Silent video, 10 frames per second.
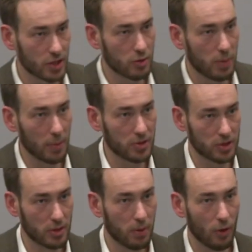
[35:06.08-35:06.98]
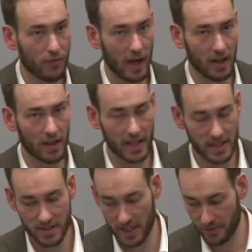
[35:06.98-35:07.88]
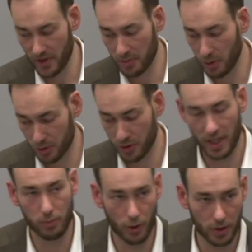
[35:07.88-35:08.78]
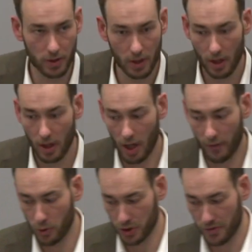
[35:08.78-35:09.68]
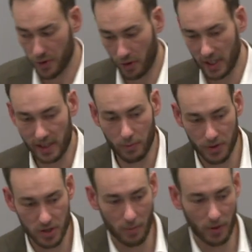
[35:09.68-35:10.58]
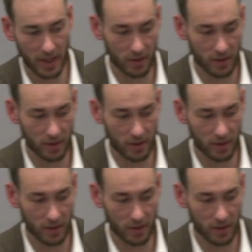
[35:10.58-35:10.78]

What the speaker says: that you publish on your profile is visible to your network. Of course, if you're connected with someone